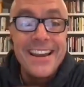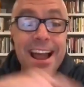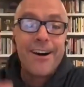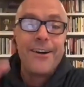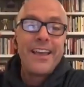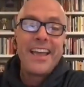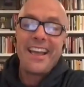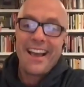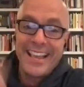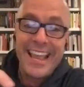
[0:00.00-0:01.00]
Now,
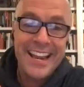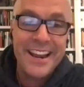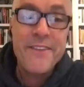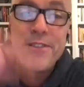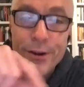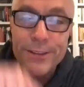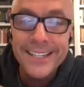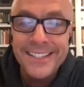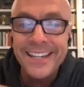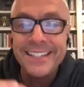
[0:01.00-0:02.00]
again, if you're
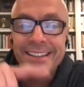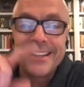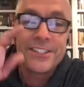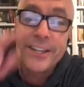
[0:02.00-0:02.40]
listening to this,